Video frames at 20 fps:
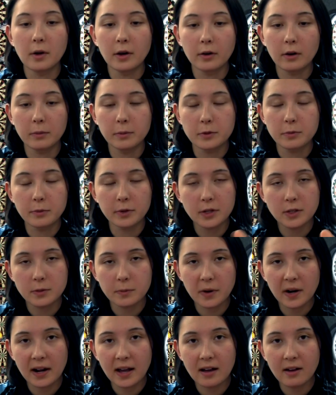My grip is pretty
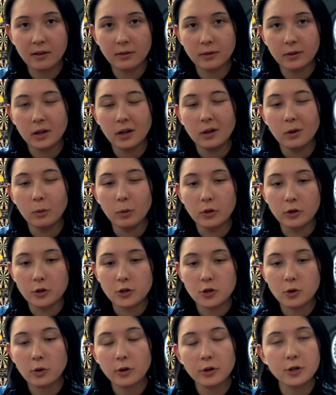spread out, with a
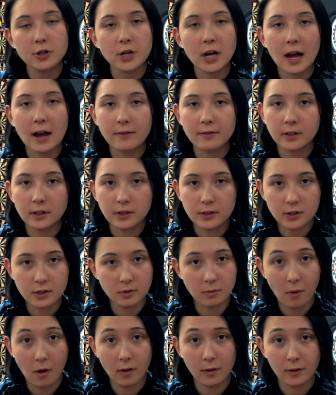shorter shaft and a
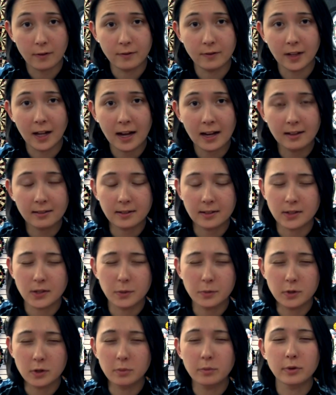smaller flight that
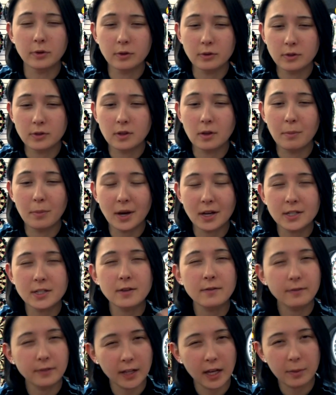seems to produce the
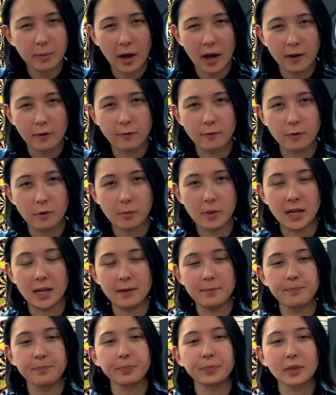best flight pattern for
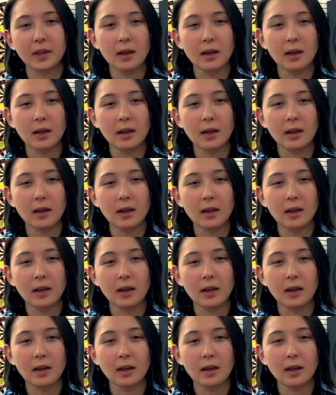me.